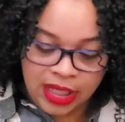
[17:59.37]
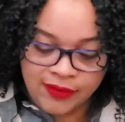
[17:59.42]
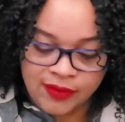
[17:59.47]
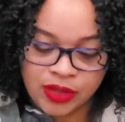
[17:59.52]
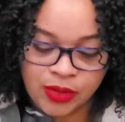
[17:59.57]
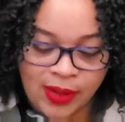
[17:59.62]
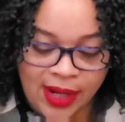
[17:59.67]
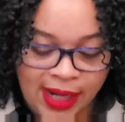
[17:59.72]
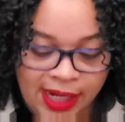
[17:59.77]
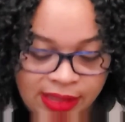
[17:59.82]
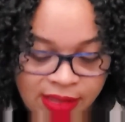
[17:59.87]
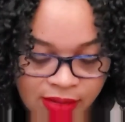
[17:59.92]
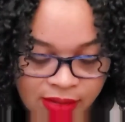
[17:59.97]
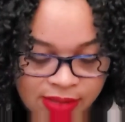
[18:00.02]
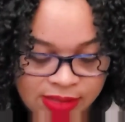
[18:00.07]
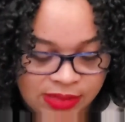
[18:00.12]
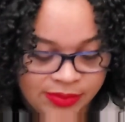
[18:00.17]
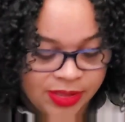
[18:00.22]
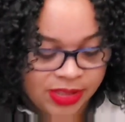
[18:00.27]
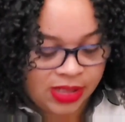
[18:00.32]
even though I hate their
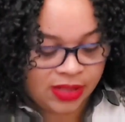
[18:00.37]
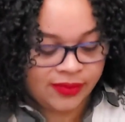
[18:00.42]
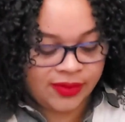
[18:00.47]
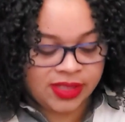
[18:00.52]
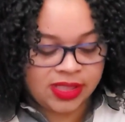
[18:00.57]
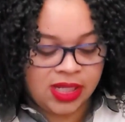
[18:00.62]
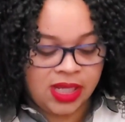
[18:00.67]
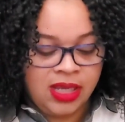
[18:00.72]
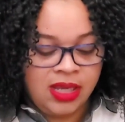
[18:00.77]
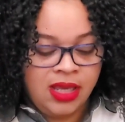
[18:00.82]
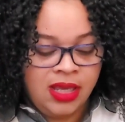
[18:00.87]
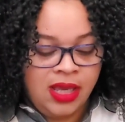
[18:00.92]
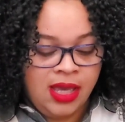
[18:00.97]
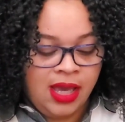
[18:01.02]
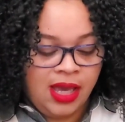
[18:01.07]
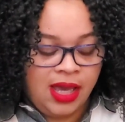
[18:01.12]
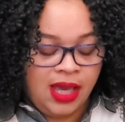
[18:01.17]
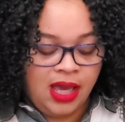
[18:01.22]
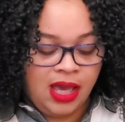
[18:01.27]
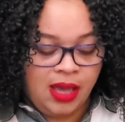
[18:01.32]
customer service.
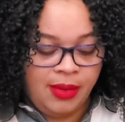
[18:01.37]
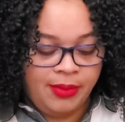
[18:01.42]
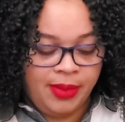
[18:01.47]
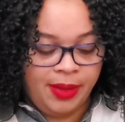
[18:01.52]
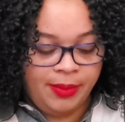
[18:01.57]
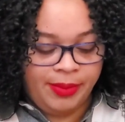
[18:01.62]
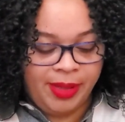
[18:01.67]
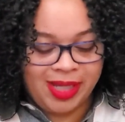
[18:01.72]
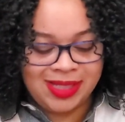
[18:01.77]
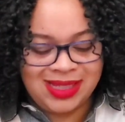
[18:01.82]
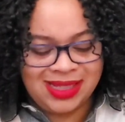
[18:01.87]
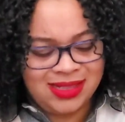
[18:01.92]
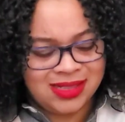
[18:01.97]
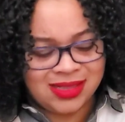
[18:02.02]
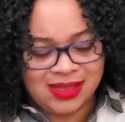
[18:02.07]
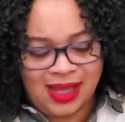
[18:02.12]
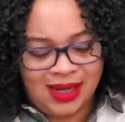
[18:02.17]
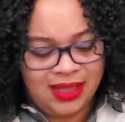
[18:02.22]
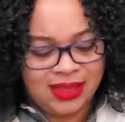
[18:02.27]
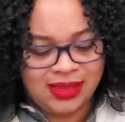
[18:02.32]
Um, because I
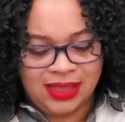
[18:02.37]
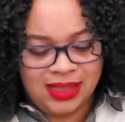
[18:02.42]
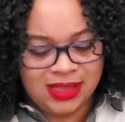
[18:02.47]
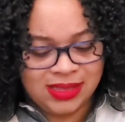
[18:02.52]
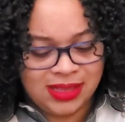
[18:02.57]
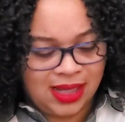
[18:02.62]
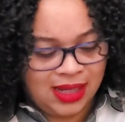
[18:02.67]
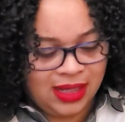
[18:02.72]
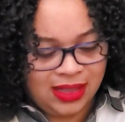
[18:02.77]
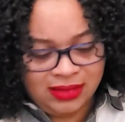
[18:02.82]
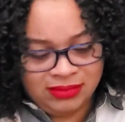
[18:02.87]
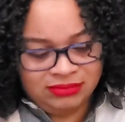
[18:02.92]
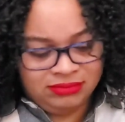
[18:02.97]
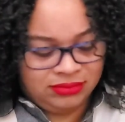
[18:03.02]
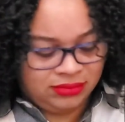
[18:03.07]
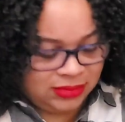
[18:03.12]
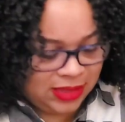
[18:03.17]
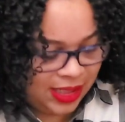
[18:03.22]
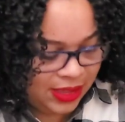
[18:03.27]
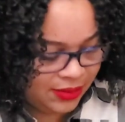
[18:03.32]
just like these. Like,
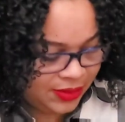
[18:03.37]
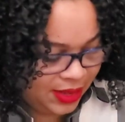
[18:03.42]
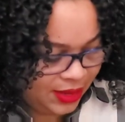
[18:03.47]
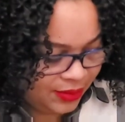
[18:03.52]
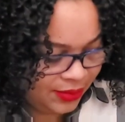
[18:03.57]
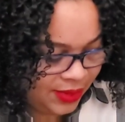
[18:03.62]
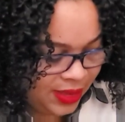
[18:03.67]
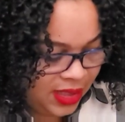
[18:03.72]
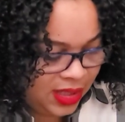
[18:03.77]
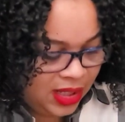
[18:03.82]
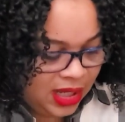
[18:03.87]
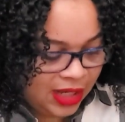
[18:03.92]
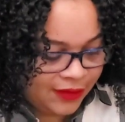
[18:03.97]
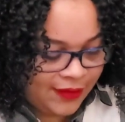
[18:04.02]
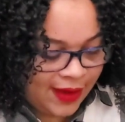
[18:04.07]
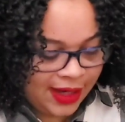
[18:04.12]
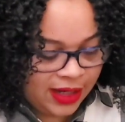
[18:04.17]
I don't know. If